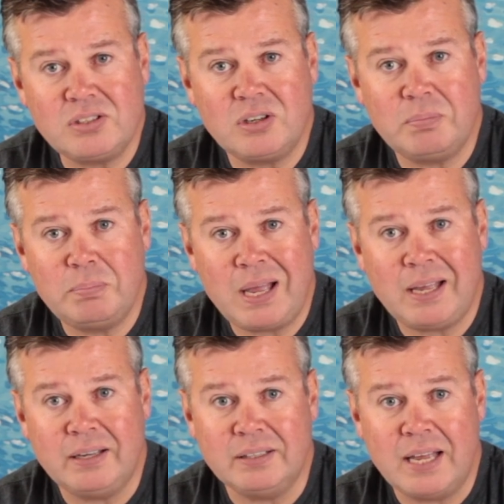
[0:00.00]
not
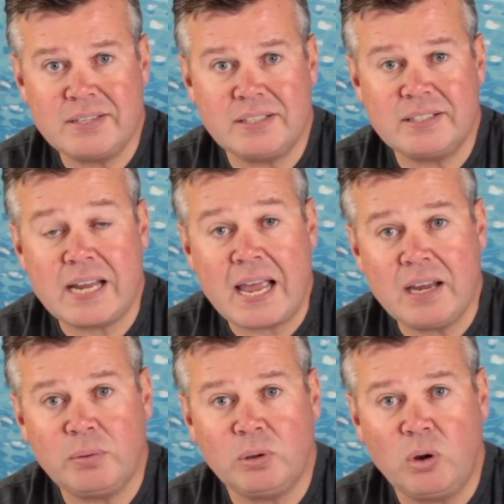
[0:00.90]
matter, as the
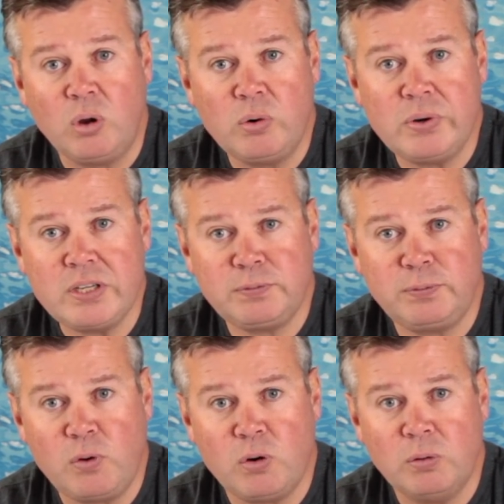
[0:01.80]
tag will always
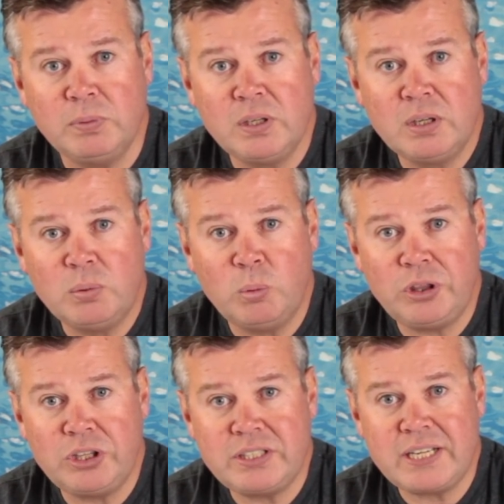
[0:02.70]
form with
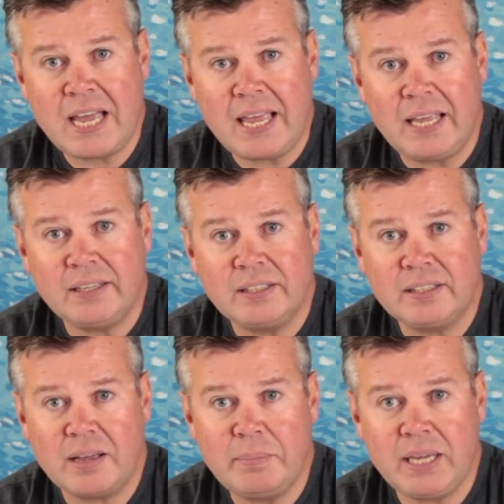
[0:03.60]
the tag
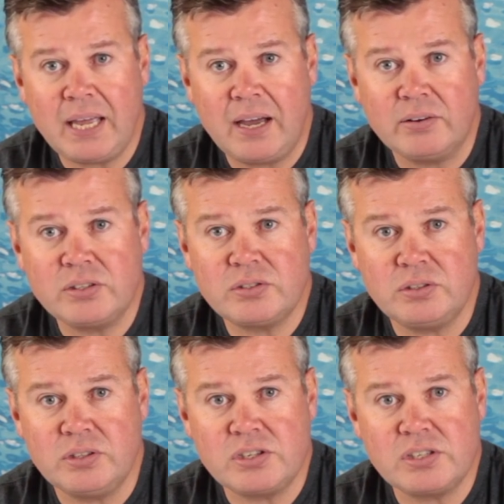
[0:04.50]
coming out to
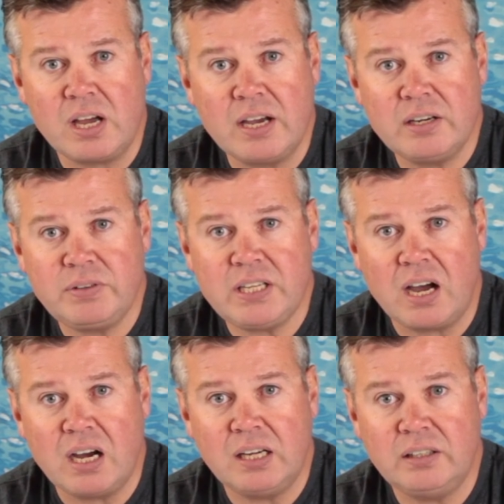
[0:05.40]
the side of the
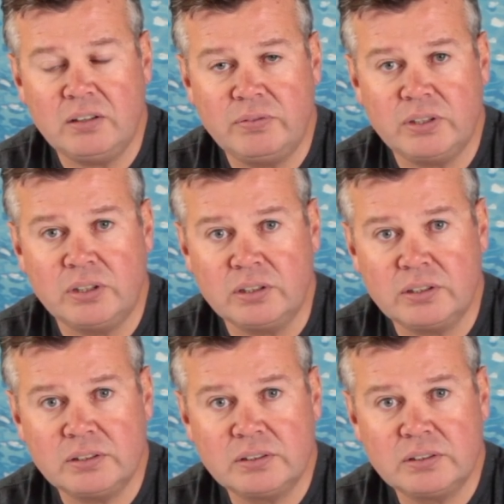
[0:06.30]
eyelet of the hook.